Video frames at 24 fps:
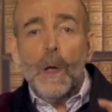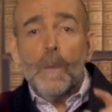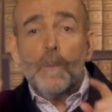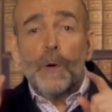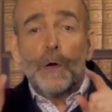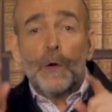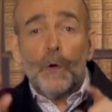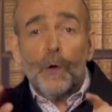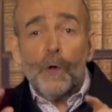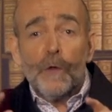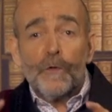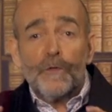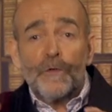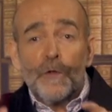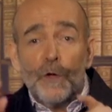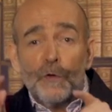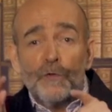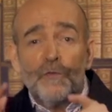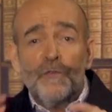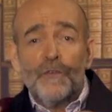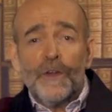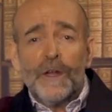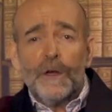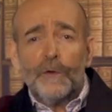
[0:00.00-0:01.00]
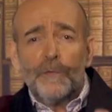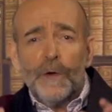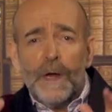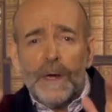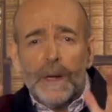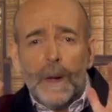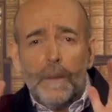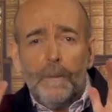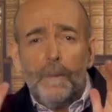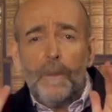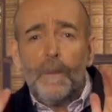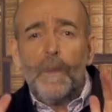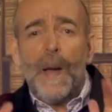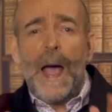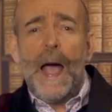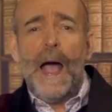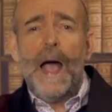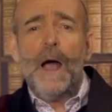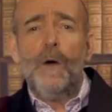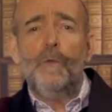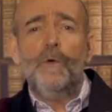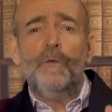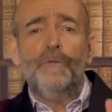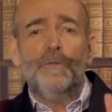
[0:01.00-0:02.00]
but also generate a
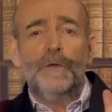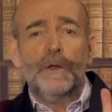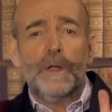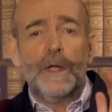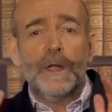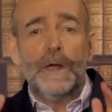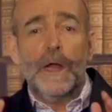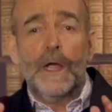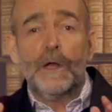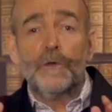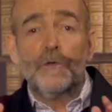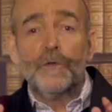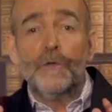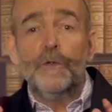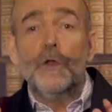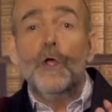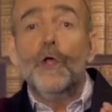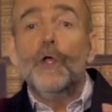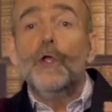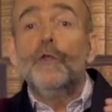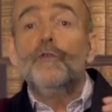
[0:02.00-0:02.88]
powerful connection